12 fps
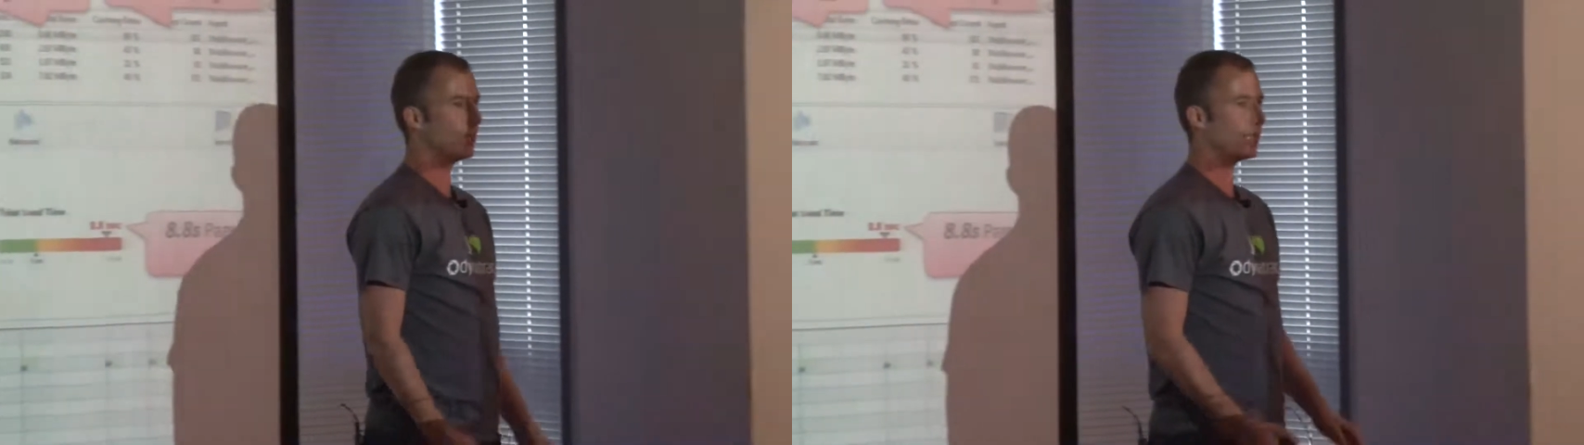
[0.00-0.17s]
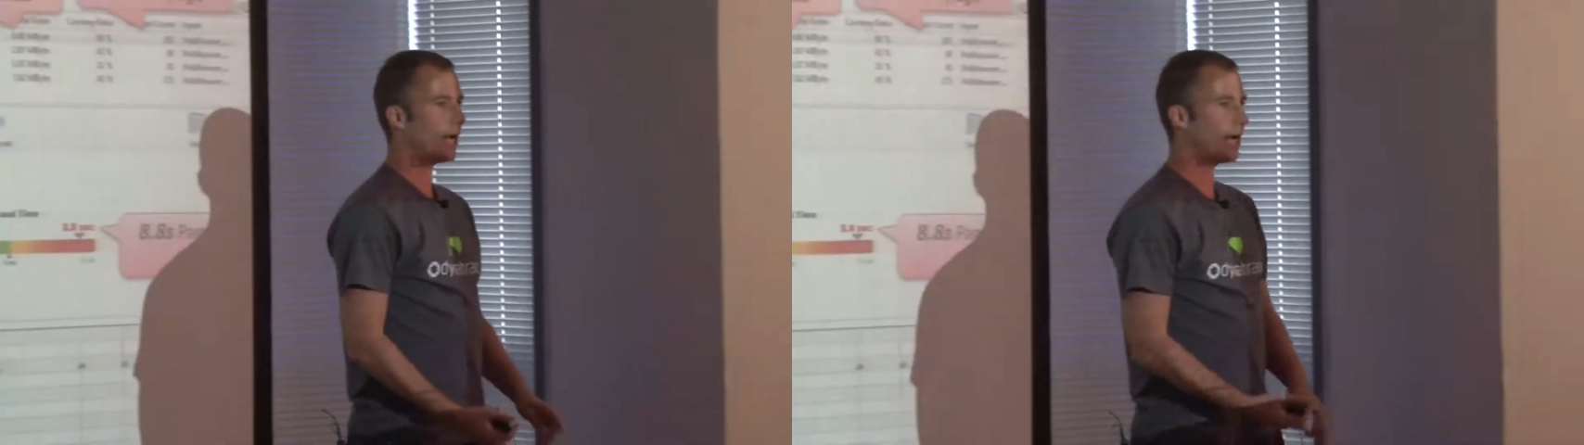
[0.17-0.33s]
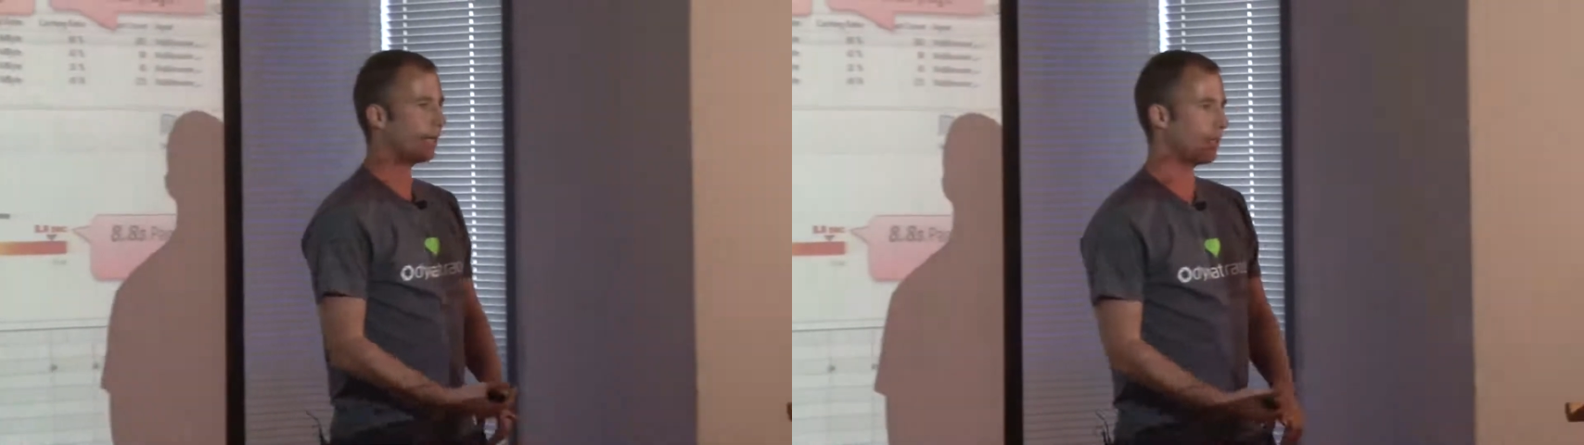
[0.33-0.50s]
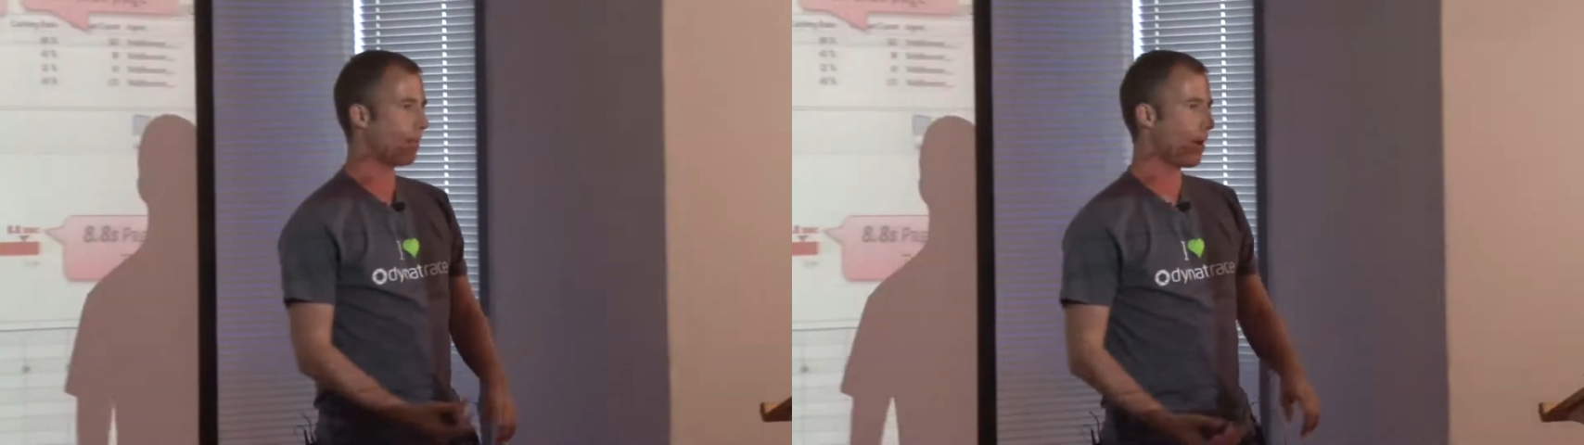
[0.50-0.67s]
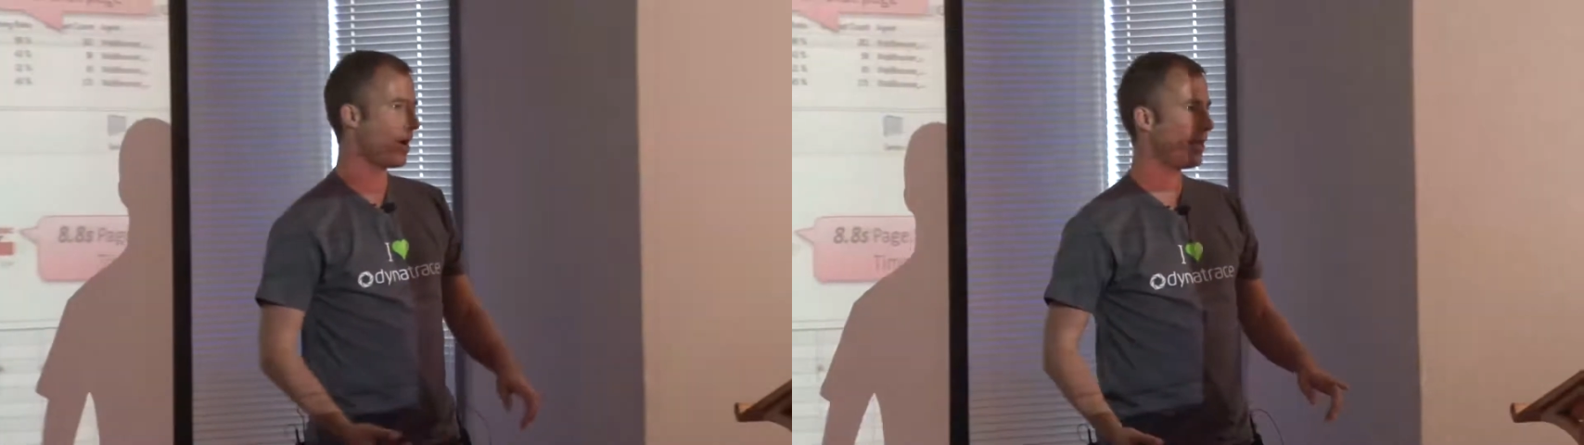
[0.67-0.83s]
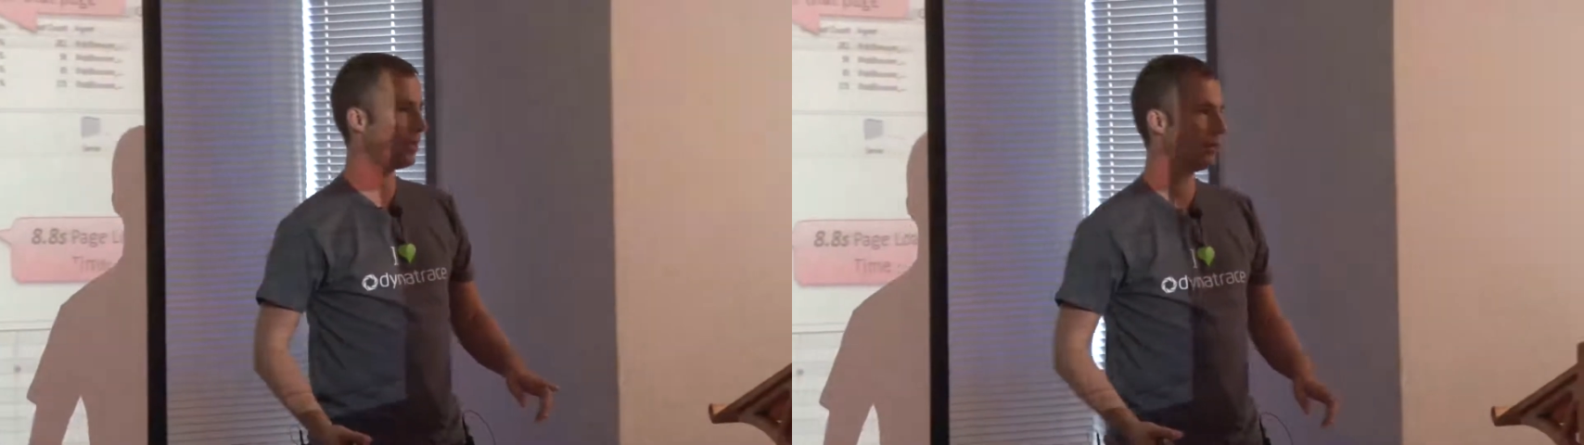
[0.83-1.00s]
like
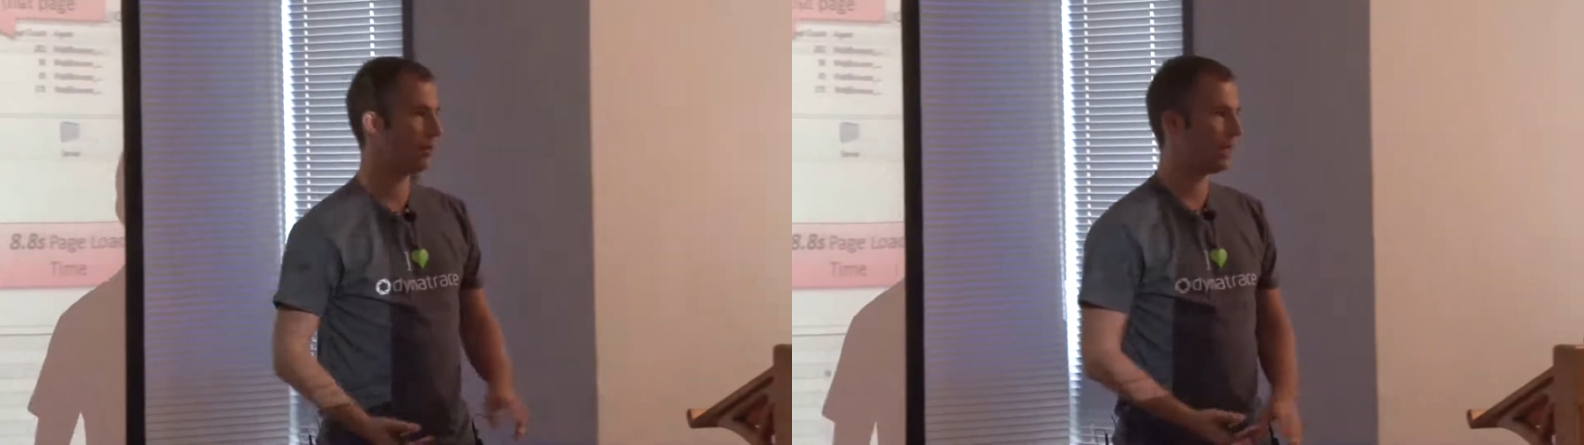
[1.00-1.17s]
Akamai,